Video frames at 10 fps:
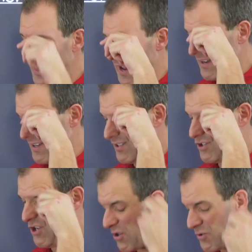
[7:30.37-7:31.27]
And
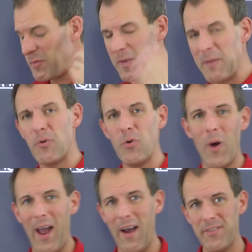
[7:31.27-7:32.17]
generally, people who
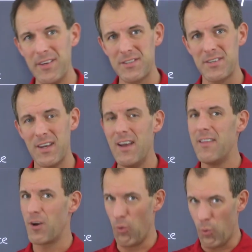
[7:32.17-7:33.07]
have this,
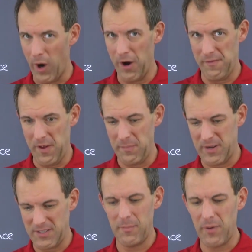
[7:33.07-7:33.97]
they're aware of it
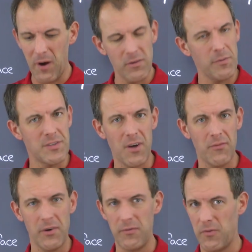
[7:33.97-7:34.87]
because they've probably been
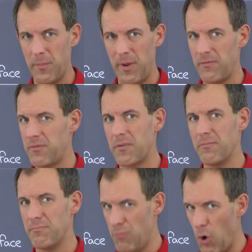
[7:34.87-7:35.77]
suffering from it
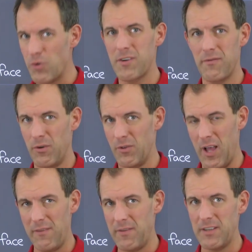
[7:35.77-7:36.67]
for most of their life.